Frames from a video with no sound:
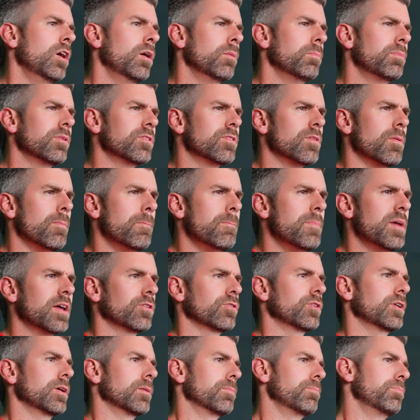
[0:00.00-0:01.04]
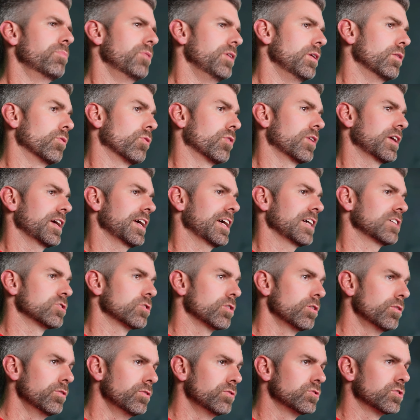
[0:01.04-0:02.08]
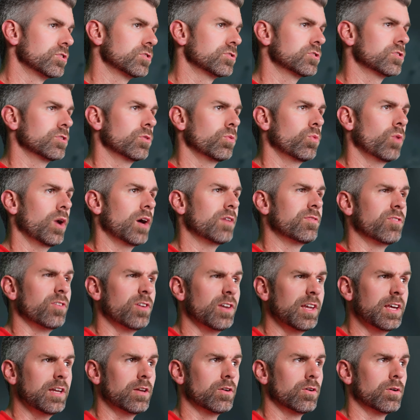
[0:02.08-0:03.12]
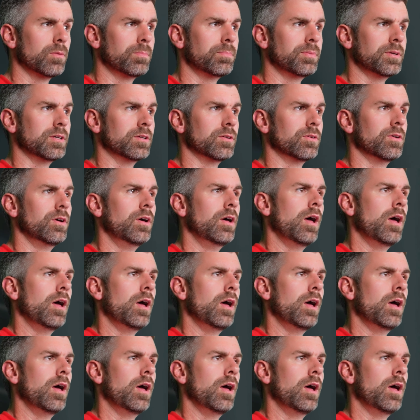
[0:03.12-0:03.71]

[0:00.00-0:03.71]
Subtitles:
but the Metal Gear pre-order exclusives have little appeal.